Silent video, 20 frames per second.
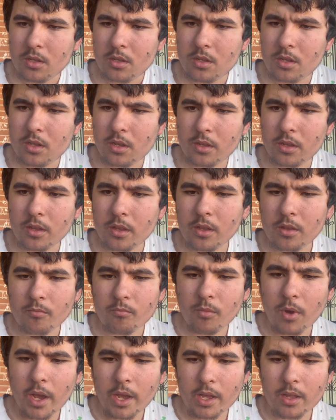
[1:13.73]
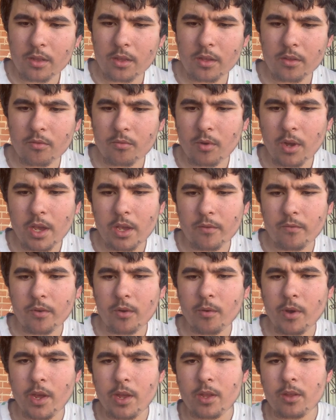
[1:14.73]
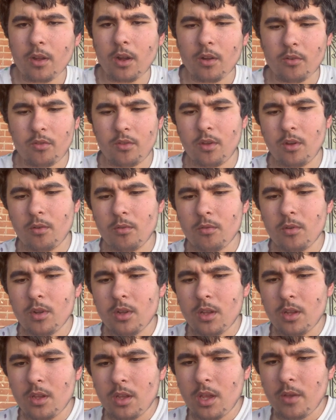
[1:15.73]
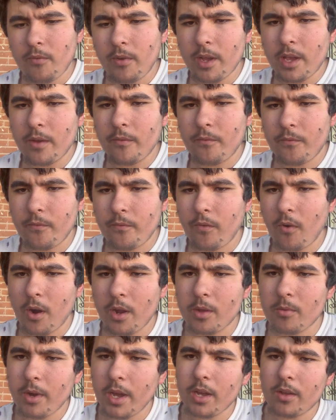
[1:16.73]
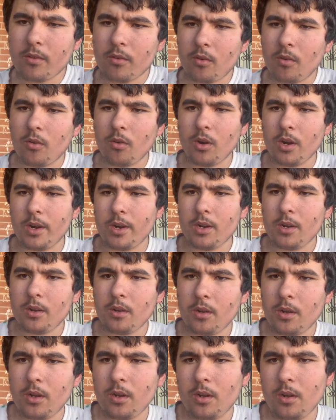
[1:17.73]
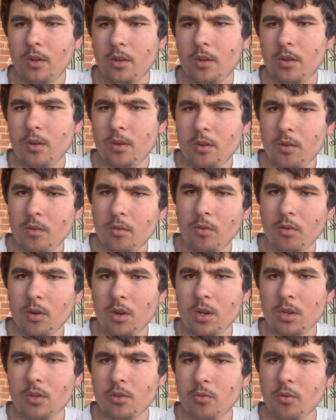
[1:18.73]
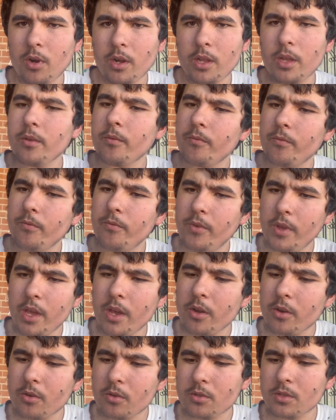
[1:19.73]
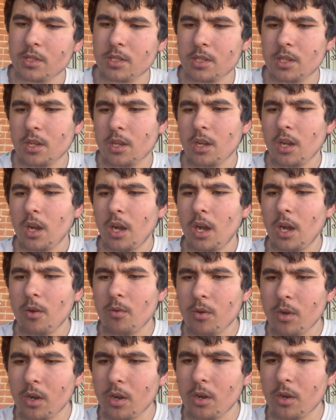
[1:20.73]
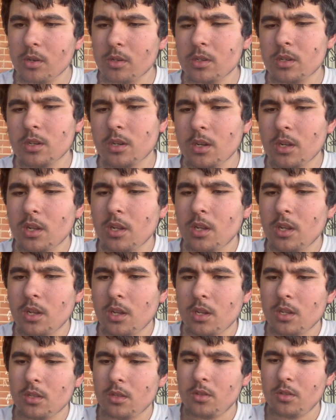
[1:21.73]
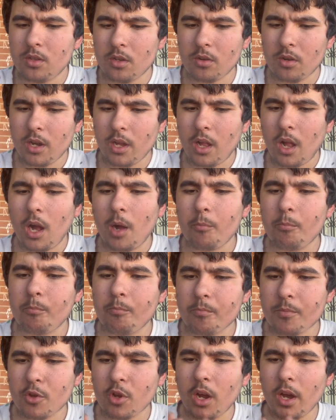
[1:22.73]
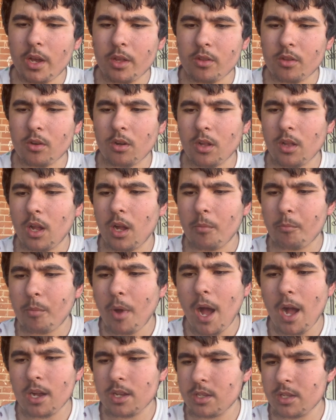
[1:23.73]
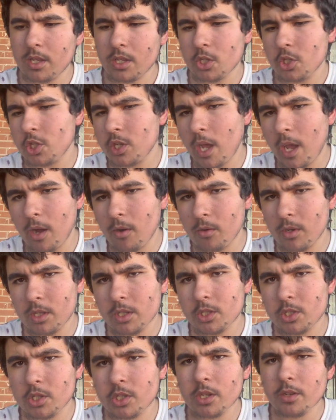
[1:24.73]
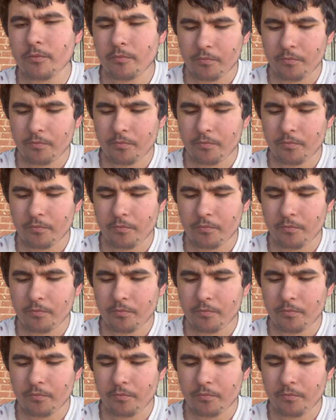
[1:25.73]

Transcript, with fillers: to the like and dislike for waiting also. If I get 40 likes or or 20 views, I will do it I'll try to do an unboxing challenge